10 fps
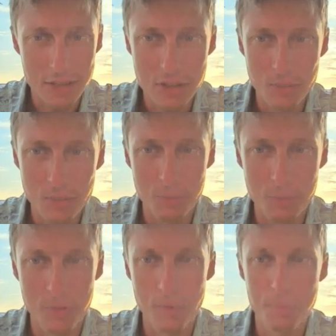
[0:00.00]
will be
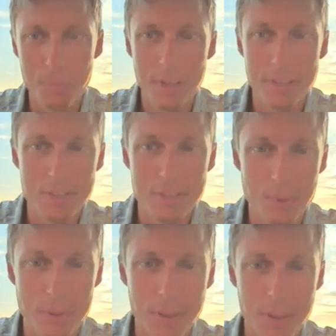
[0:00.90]
replaced with
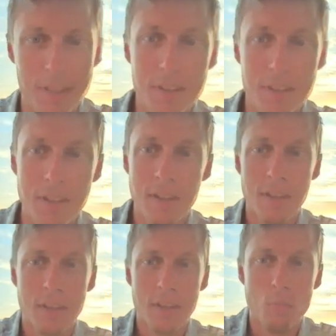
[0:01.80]
a
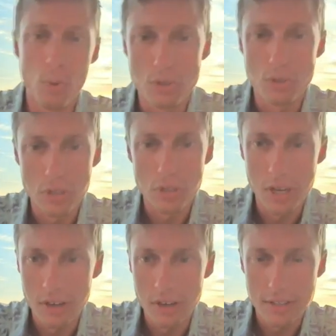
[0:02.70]
more generic
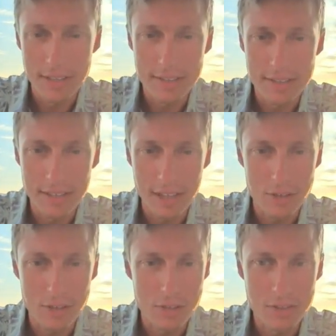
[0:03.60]
testing
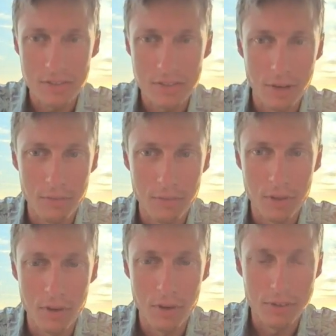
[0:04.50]
action. So
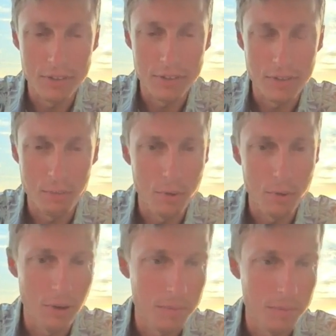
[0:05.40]
regardless of the
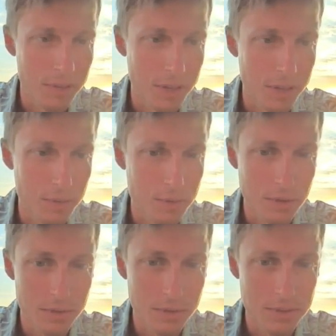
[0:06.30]
programming language you're
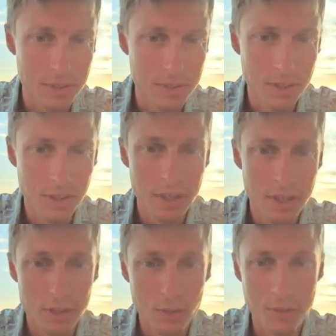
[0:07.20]
using, you'll
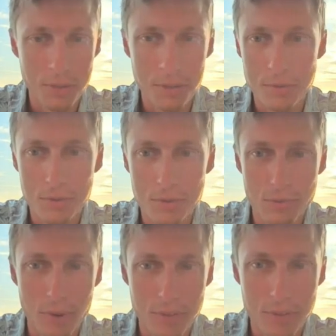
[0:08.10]
be able to run
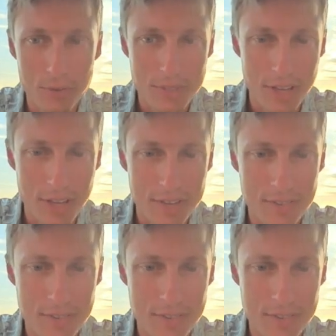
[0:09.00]
those tests